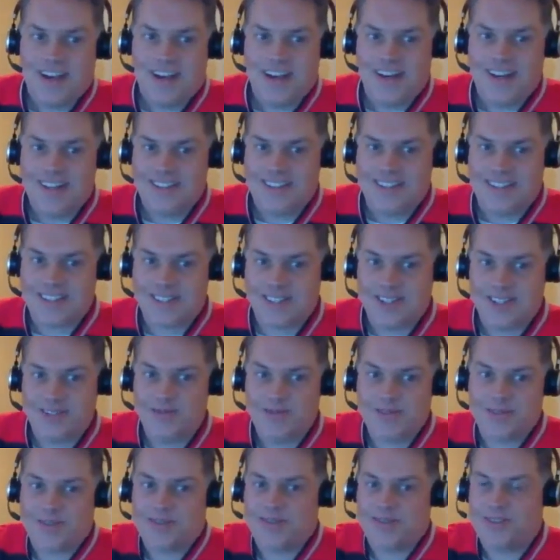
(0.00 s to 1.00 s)
sets
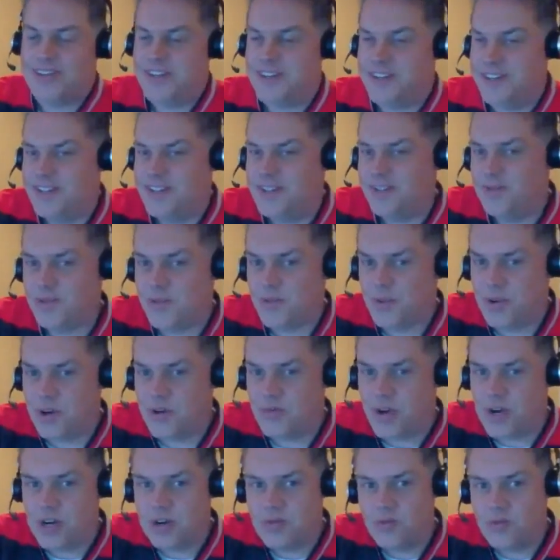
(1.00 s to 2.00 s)
a new scoring
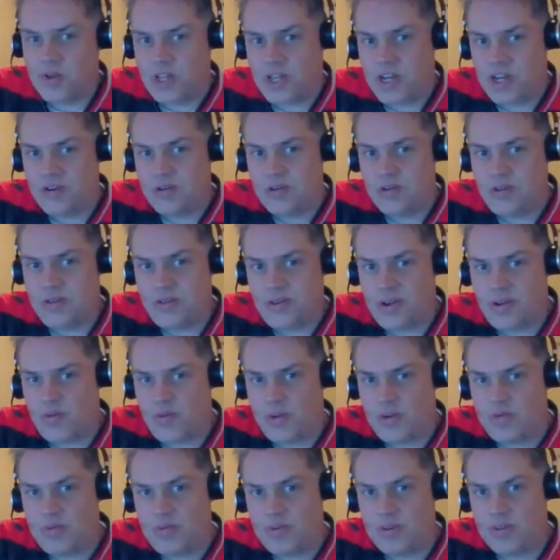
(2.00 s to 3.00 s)
record with
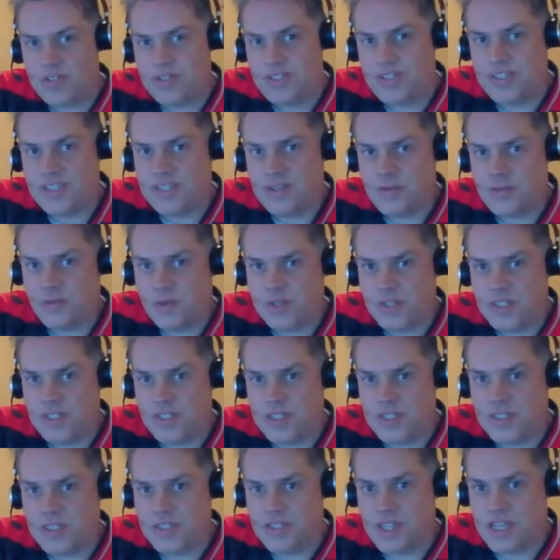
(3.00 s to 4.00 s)
131 points in one
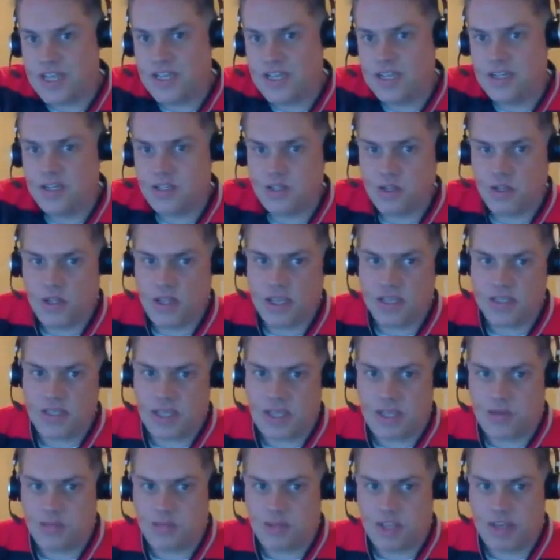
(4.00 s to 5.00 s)
season, and he still has a
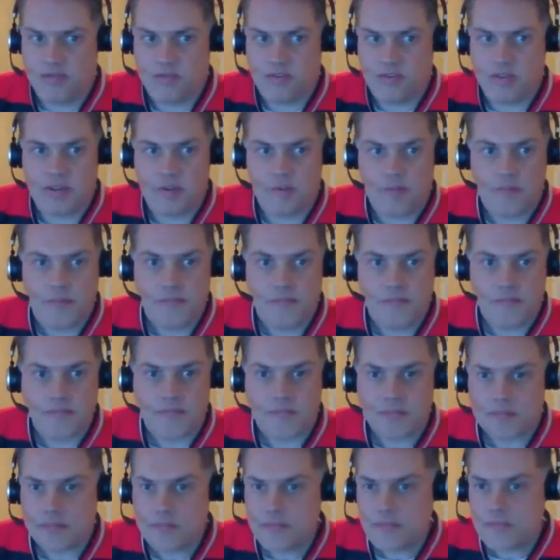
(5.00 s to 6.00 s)
game left.
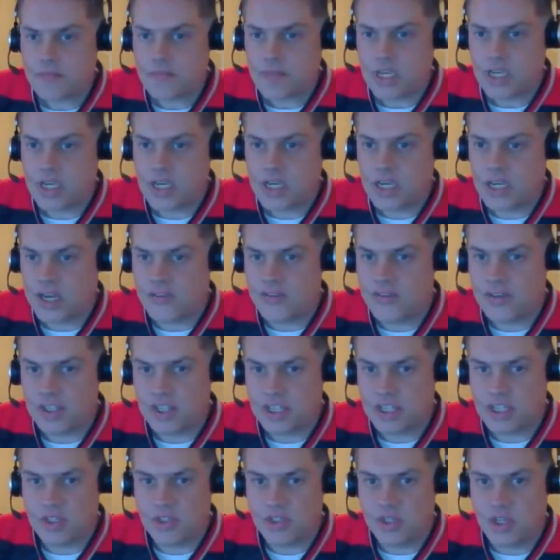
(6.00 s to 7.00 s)
Obviously,
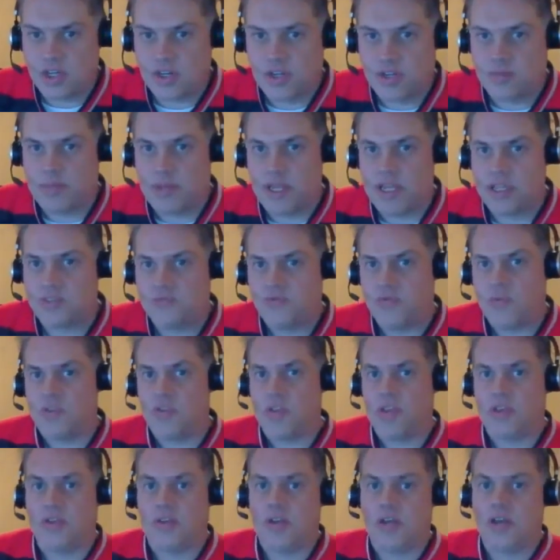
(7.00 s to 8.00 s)
he's not on pace for
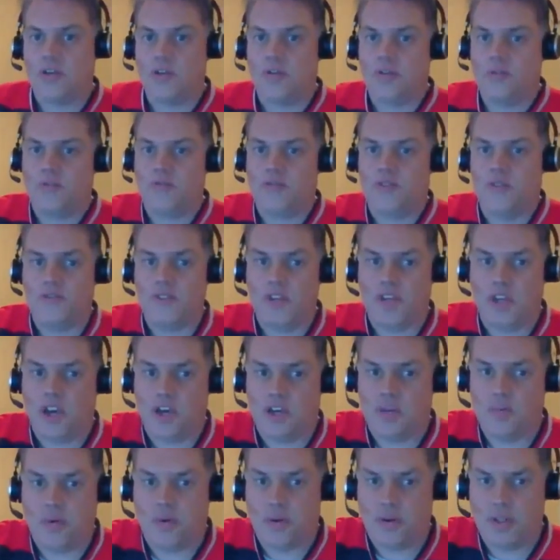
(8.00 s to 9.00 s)
the
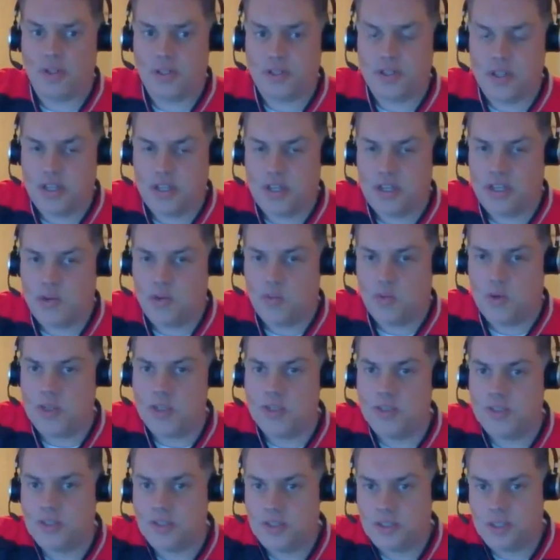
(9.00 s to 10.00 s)
150-odd points that he
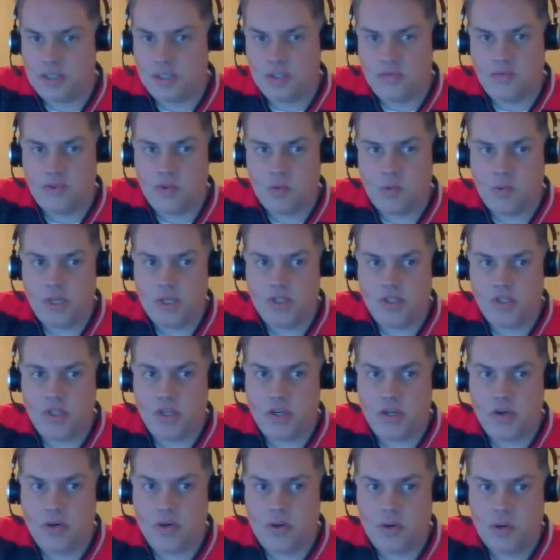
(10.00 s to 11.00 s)
was just a few weeks
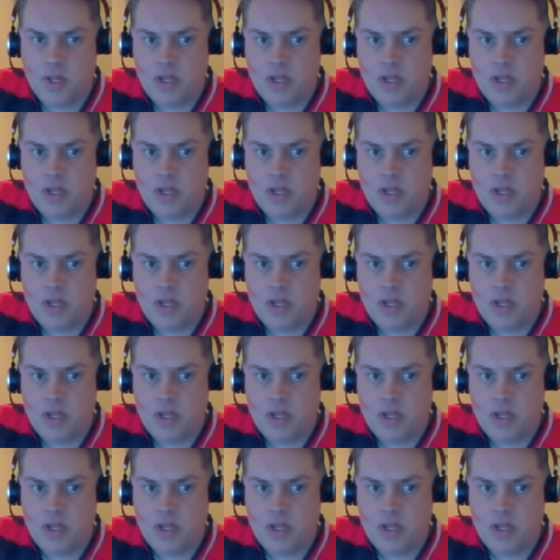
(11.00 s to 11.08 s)
ago,